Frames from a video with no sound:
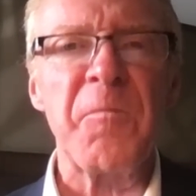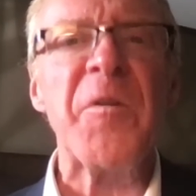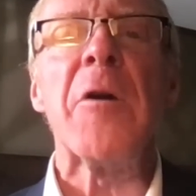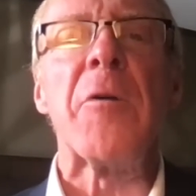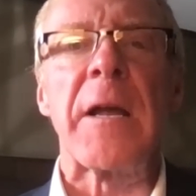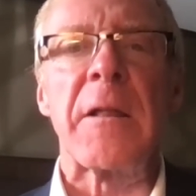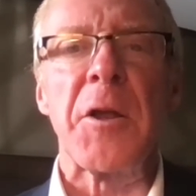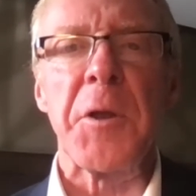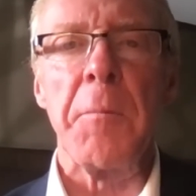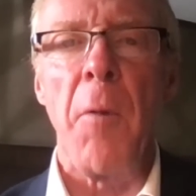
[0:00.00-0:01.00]
fearing
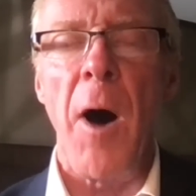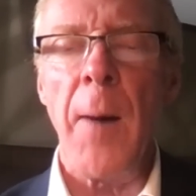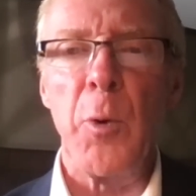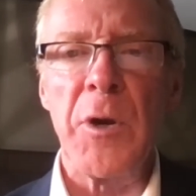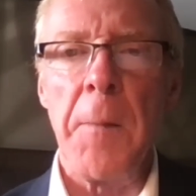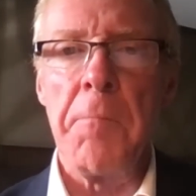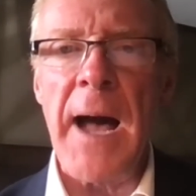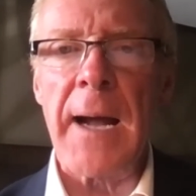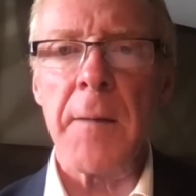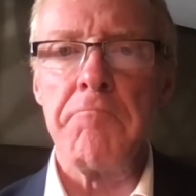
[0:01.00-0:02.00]
that the mob would come
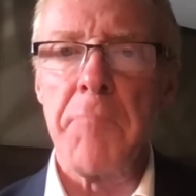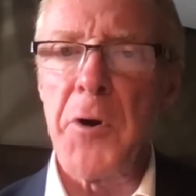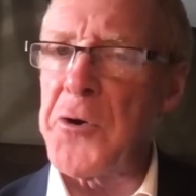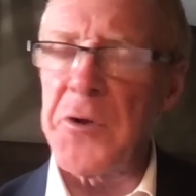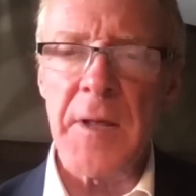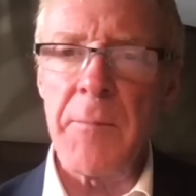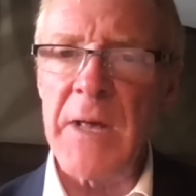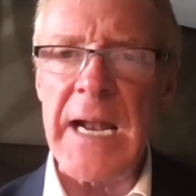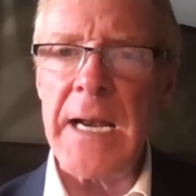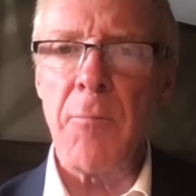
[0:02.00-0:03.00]
back and murder them
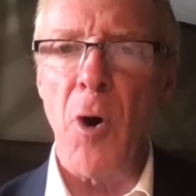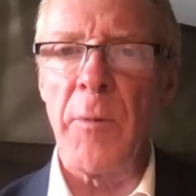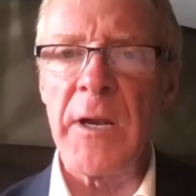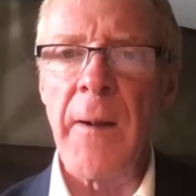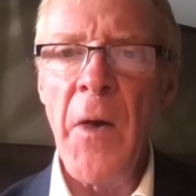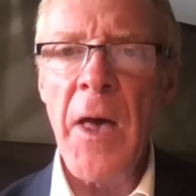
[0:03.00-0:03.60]
at any moment,